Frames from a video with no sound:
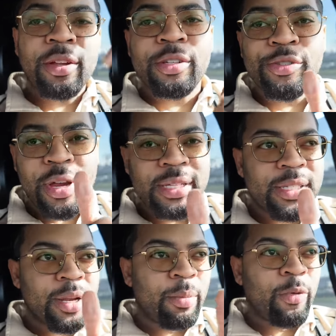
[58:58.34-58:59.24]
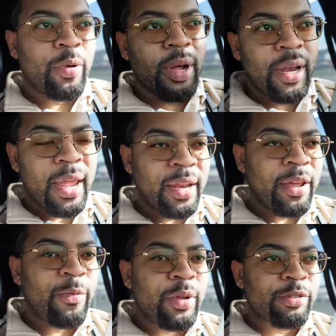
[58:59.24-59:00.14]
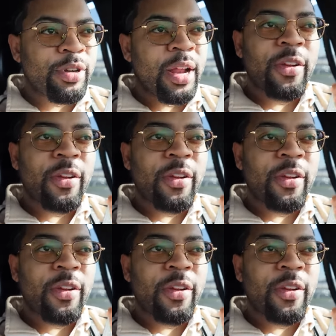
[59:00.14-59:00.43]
the dress, number one, and then we were trying